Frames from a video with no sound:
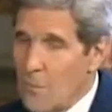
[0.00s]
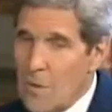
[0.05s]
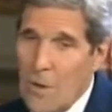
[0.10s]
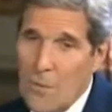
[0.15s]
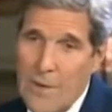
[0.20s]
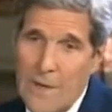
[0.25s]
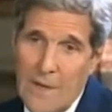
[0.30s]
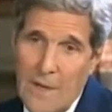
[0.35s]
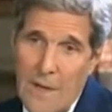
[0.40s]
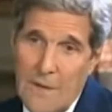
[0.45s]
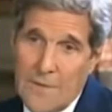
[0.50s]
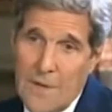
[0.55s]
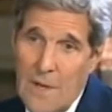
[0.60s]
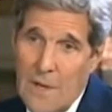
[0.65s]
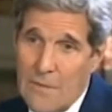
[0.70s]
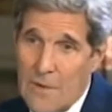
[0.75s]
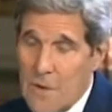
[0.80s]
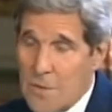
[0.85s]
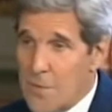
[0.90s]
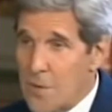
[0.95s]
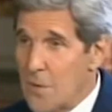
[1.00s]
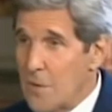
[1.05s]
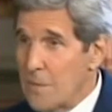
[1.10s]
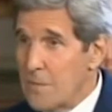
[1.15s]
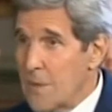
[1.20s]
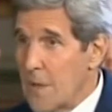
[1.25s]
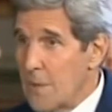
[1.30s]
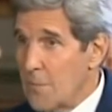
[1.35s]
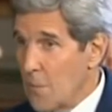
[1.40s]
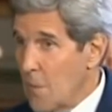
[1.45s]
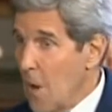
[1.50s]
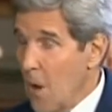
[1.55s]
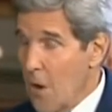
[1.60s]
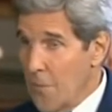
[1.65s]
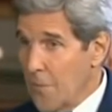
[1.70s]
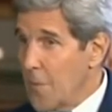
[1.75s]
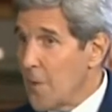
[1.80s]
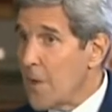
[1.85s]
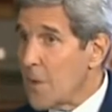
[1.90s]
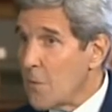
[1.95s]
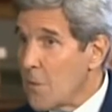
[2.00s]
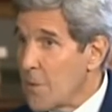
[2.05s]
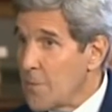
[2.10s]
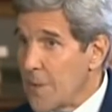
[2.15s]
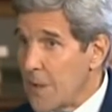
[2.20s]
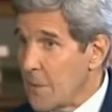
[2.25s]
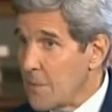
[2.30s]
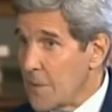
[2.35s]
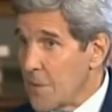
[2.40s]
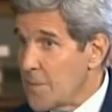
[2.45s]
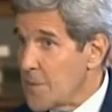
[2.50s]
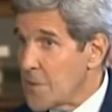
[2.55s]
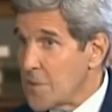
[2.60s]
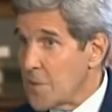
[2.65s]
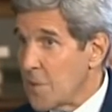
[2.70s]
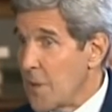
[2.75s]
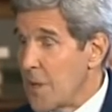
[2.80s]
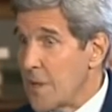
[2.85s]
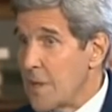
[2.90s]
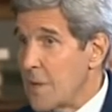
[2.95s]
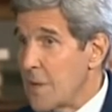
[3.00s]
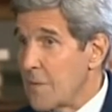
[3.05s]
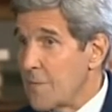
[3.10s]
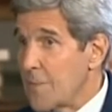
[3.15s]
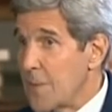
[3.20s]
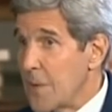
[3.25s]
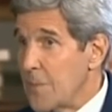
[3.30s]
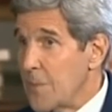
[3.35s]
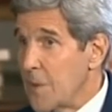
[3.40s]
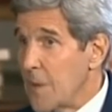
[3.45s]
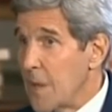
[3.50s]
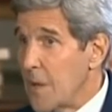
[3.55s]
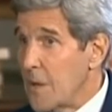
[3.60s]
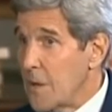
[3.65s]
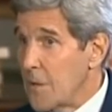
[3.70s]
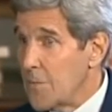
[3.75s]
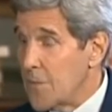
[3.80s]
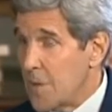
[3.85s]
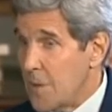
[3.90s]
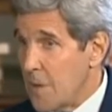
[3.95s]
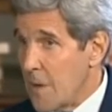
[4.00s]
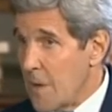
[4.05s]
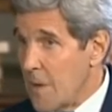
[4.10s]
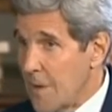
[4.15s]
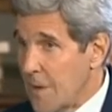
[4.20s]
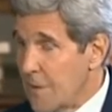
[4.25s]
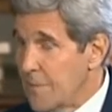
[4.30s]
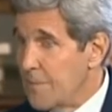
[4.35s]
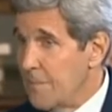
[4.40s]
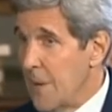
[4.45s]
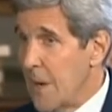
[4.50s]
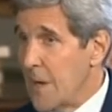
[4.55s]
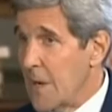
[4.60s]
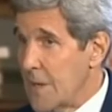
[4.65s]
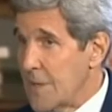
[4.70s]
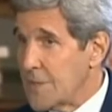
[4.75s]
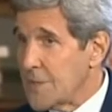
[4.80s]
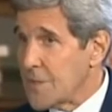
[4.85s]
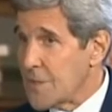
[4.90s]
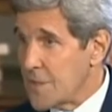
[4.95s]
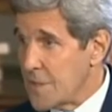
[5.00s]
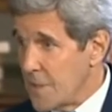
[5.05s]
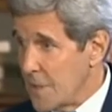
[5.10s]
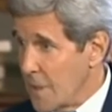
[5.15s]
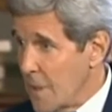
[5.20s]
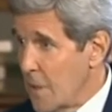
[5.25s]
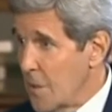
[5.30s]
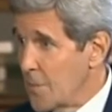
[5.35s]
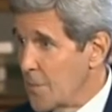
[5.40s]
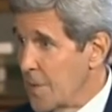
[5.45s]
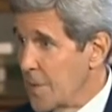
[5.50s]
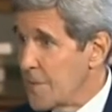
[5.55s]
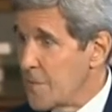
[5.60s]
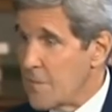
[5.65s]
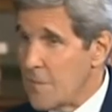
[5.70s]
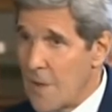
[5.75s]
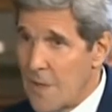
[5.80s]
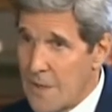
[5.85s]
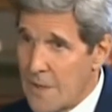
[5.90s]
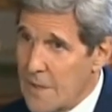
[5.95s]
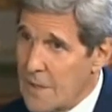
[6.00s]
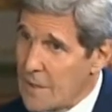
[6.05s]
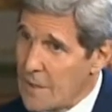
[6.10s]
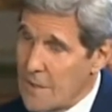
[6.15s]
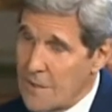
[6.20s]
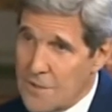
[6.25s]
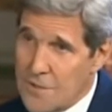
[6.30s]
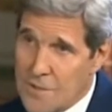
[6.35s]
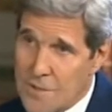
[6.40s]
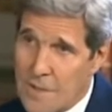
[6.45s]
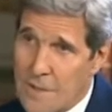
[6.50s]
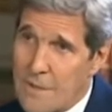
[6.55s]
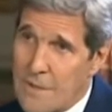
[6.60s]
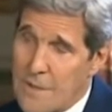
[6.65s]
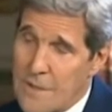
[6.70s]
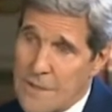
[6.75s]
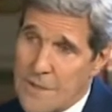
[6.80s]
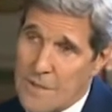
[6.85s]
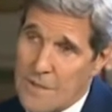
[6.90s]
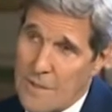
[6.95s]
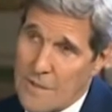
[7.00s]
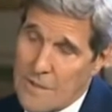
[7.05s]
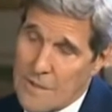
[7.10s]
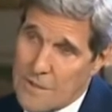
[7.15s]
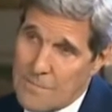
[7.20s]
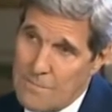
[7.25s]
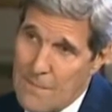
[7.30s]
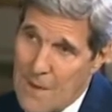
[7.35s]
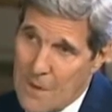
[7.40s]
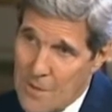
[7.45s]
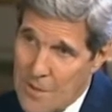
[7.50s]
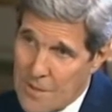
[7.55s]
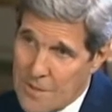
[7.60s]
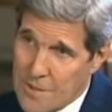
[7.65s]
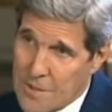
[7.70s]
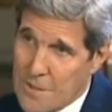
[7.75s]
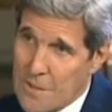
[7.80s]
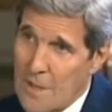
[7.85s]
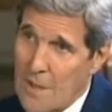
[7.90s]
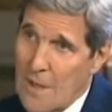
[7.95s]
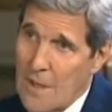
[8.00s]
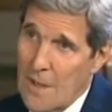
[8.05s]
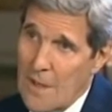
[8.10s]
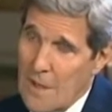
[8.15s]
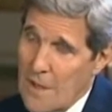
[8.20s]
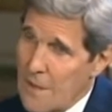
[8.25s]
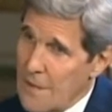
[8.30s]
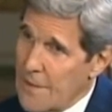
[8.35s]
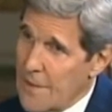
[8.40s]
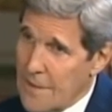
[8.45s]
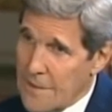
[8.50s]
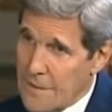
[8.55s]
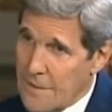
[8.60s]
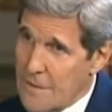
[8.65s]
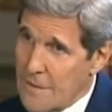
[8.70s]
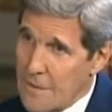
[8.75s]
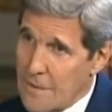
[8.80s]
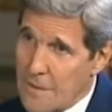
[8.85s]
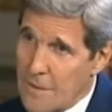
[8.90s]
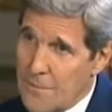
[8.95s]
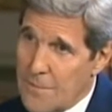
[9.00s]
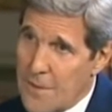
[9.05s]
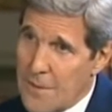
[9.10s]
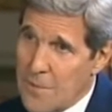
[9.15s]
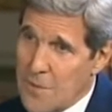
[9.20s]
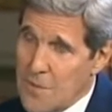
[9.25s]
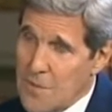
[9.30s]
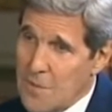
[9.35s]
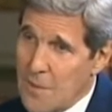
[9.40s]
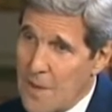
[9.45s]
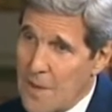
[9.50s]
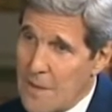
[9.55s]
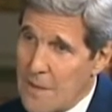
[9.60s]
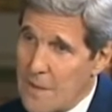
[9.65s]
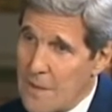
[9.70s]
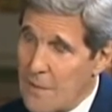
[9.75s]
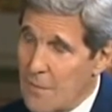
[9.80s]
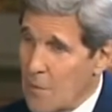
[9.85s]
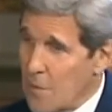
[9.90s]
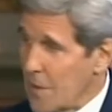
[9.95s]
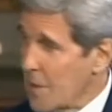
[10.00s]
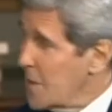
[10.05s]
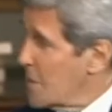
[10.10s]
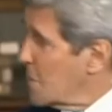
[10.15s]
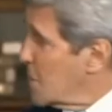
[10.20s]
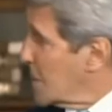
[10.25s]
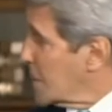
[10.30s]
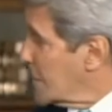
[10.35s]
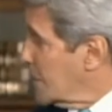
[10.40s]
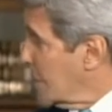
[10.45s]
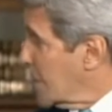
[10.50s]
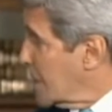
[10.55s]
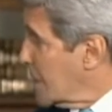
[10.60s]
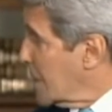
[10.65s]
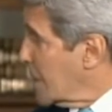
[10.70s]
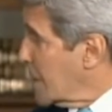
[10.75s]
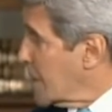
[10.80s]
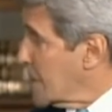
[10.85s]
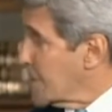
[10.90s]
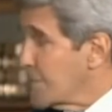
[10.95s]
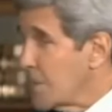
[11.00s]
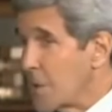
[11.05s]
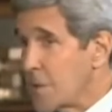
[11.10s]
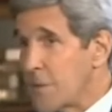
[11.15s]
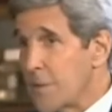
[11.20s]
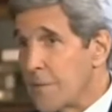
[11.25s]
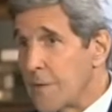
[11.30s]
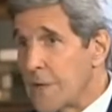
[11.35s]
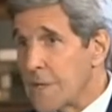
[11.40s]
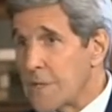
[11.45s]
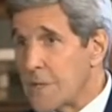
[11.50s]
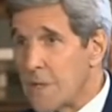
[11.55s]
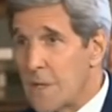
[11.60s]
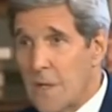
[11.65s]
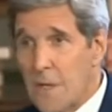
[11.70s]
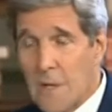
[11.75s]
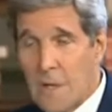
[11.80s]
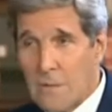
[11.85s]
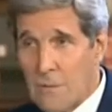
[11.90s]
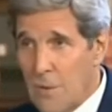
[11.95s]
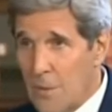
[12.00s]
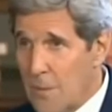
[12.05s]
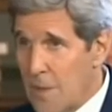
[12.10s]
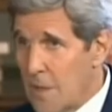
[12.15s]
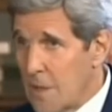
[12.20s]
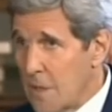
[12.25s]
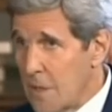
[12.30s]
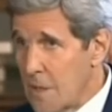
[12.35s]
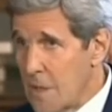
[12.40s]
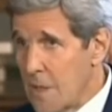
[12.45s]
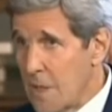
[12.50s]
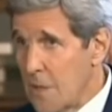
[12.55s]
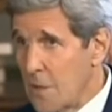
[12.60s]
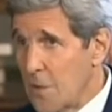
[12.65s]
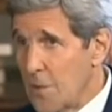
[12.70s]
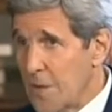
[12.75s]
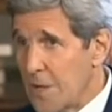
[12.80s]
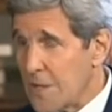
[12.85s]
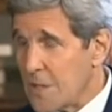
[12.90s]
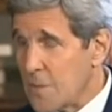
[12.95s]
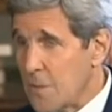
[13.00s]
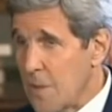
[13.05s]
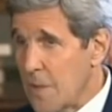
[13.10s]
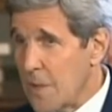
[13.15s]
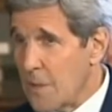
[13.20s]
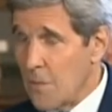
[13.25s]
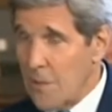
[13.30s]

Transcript: Well, we'd love to have it approved, and hopefully we'll be able to persuade enough people. I hope there are enough minds still open, ready to consider this on its merits that uh, could be persuaded. And we're going to work very hard, both of us. We'll be on the Hill next week.